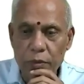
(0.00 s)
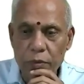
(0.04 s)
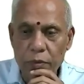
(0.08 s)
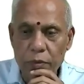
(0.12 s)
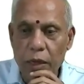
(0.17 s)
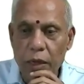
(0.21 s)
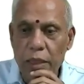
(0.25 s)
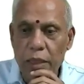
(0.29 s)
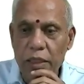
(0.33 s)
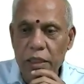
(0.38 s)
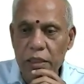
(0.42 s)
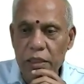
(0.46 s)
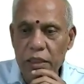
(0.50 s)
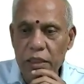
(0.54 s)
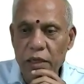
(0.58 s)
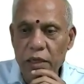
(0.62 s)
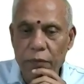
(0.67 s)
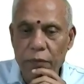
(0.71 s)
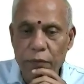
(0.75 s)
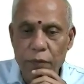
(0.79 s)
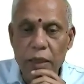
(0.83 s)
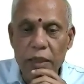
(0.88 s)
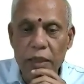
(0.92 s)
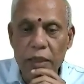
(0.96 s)
What is a
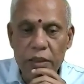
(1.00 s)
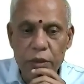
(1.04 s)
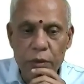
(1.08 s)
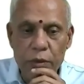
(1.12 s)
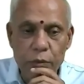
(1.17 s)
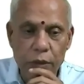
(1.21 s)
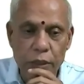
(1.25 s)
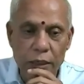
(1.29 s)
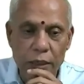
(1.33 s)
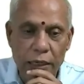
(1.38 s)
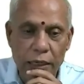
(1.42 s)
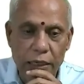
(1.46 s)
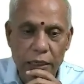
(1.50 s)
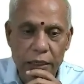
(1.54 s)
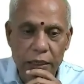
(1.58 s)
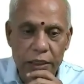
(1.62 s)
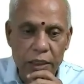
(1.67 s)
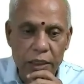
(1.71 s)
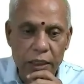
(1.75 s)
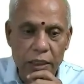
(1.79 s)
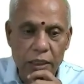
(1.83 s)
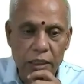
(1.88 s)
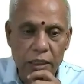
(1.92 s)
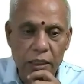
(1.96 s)
reflexive
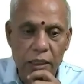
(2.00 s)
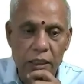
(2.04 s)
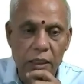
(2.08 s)
relation?